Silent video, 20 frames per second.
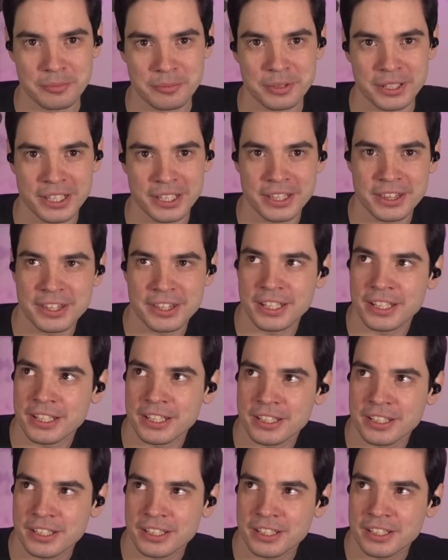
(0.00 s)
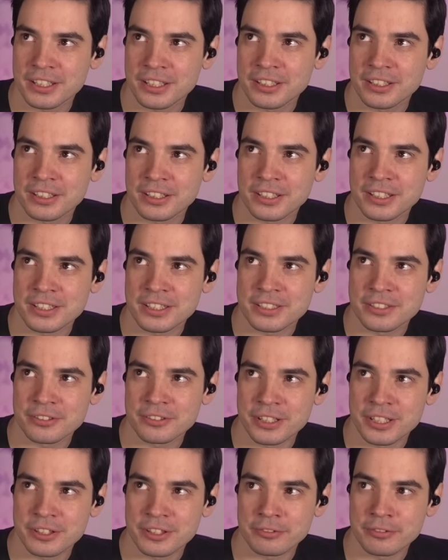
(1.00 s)
But I think it's
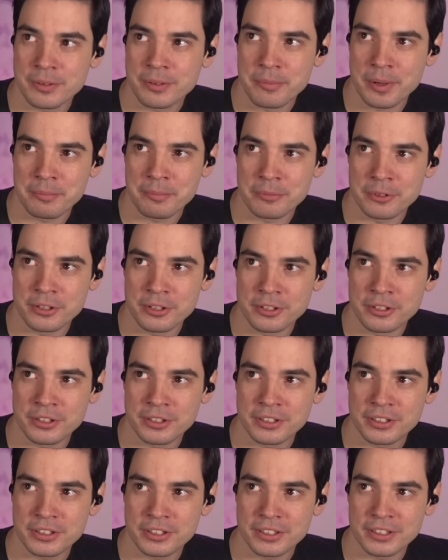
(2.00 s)
great to remember